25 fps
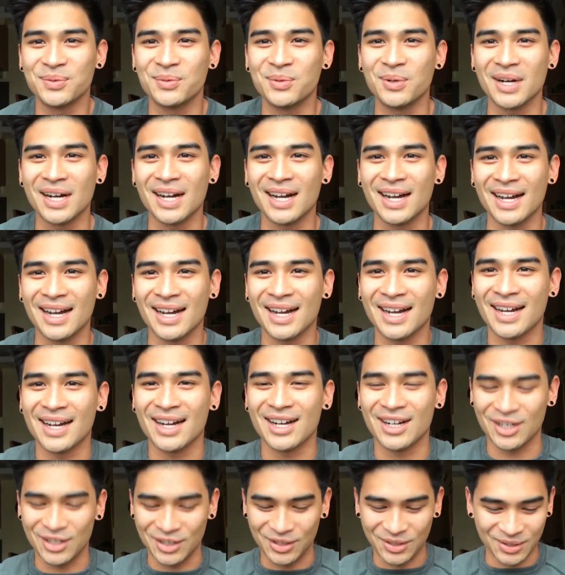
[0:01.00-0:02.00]

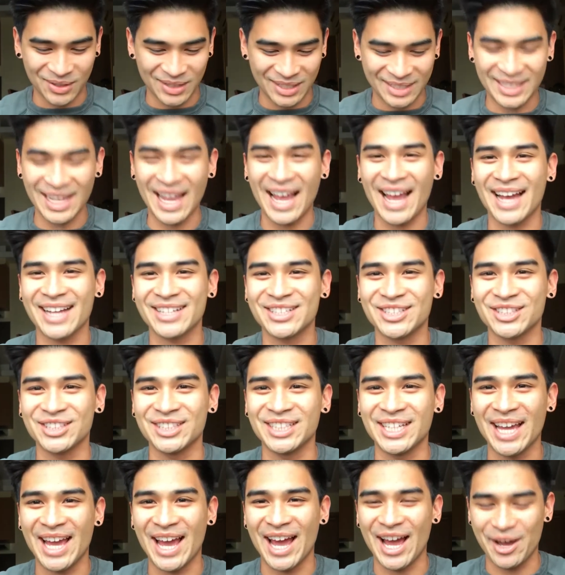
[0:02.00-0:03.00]
Wow, it's
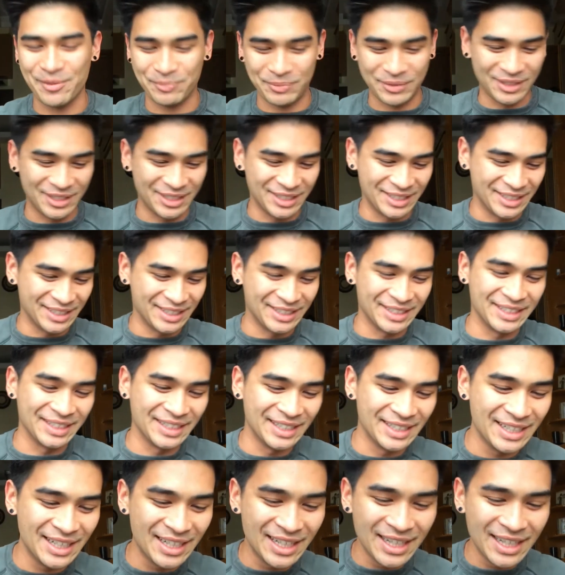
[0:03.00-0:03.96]
actually happening.